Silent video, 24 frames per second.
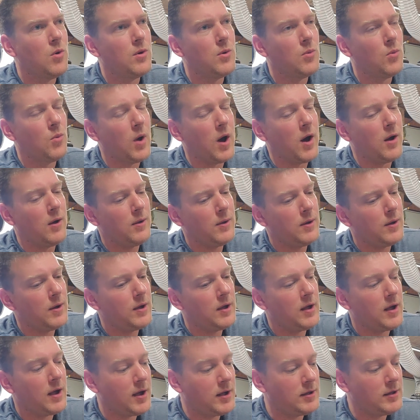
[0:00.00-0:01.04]
Well,
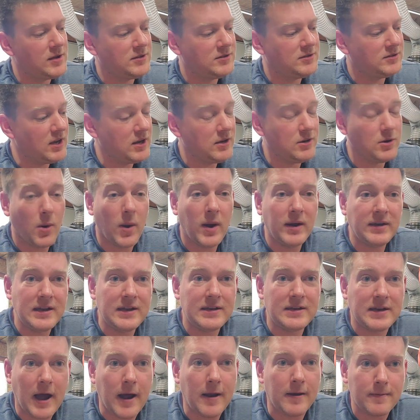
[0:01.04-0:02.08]
uh, let's see. No, I did
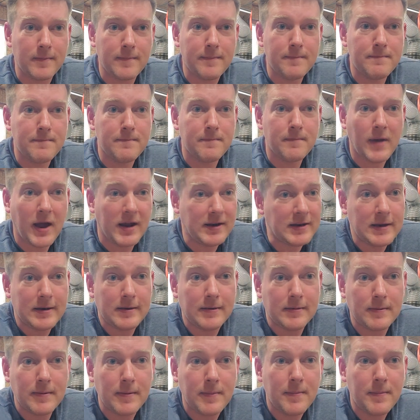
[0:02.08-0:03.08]
not. I didn't.